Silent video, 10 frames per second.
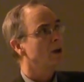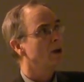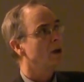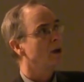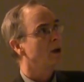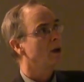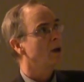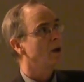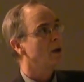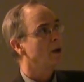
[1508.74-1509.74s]

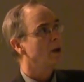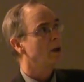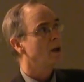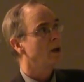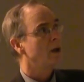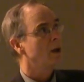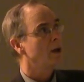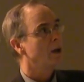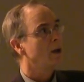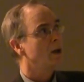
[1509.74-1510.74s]

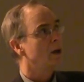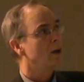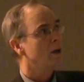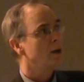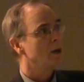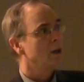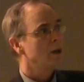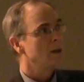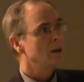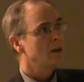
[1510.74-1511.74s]

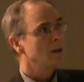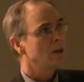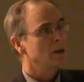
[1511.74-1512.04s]
(no one is talking)